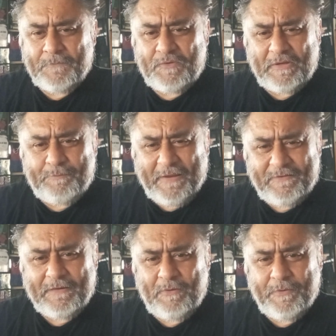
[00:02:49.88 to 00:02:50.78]
So that's
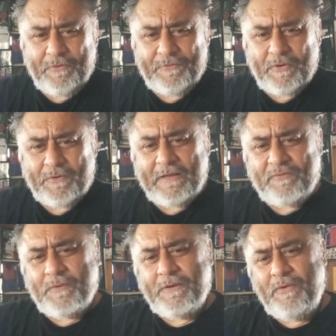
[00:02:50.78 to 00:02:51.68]
basically where you start.
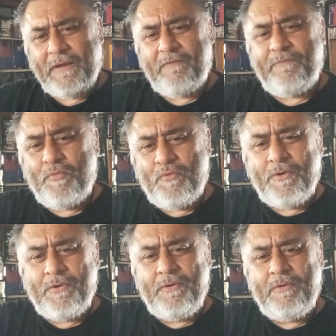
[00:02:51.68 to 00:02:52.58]
That's why you have
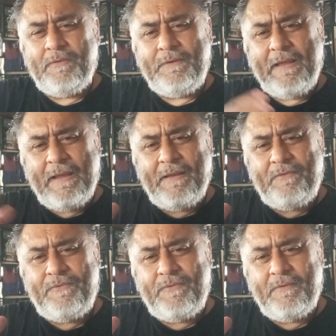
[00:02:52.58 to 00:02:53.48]
more dans